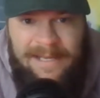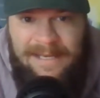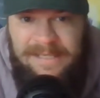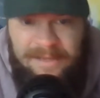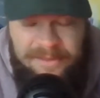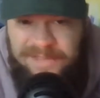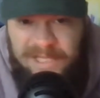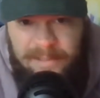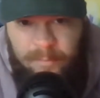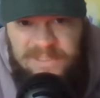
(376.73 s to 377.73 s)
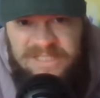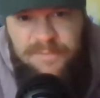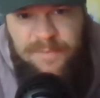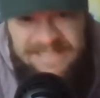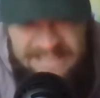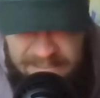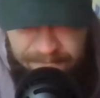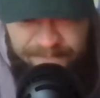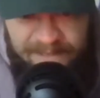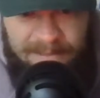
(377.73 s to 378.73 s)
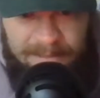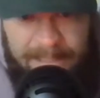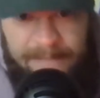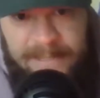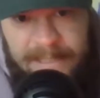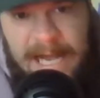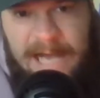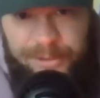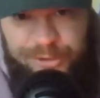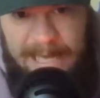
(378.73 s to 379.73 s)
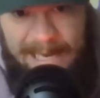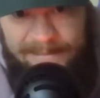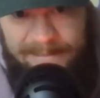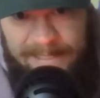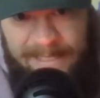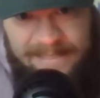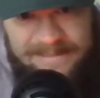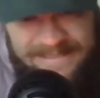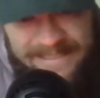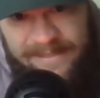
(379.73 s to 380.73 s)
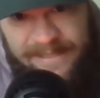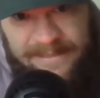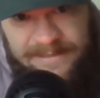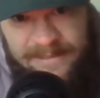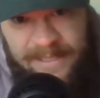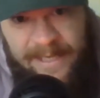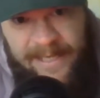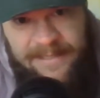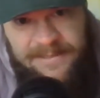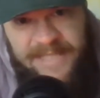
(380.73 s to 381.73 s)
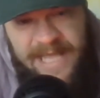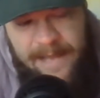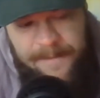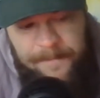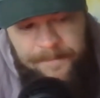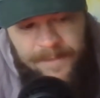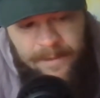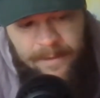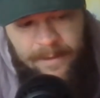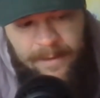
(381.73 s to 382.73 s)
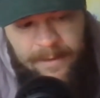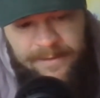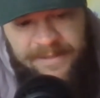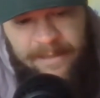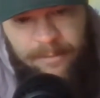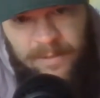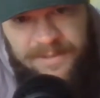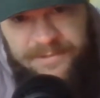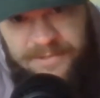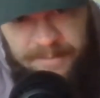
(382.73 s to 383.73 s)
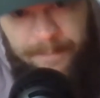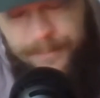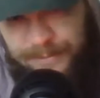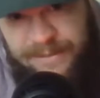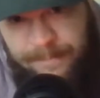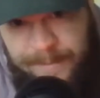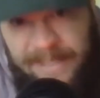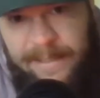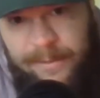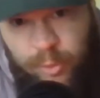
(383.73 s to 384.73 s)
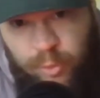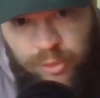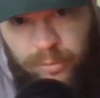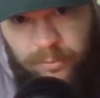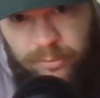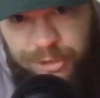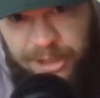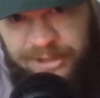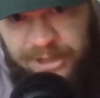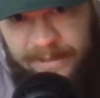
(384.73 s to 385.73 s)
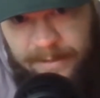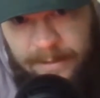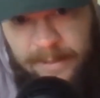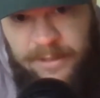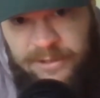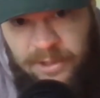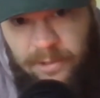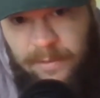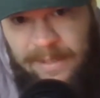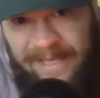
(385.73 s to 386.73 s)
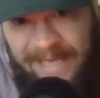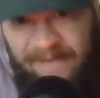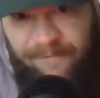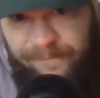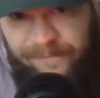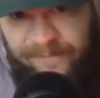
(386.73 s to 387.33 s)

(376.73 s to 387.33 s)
another thing that was specifically in the contract, and I had seen this, is that there was supposed to be neutral judging. So if